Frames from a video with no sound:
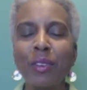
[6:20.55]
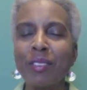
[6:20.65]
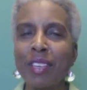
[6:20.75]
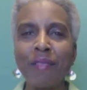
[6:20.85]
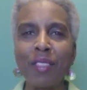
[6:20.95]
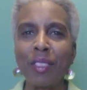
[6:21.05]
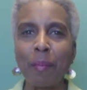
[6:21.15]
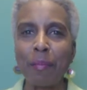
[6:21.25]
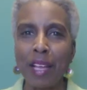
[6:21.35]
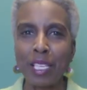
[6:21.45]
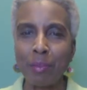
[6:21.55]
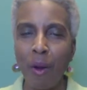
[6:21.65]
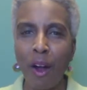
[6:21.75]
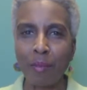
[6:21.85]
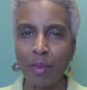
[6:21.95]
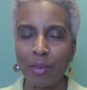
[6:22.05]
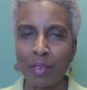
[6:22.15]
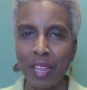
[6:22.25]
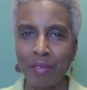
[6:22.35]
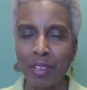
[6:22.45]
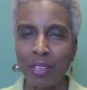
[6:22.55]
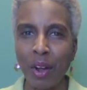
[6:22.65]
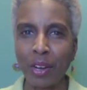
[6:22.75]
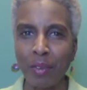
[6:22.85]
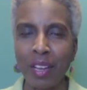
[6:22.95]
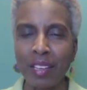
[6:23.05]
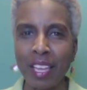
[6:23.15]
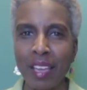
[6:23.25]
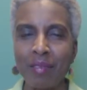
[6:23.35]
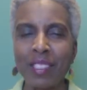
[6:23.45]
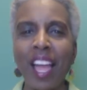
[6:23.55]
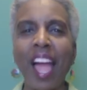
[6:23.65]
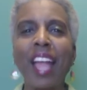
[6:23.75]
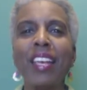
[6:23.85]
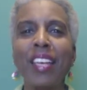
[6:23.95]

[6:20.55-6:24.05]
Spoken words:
You're leaving the best part when you leave the dark green leaves,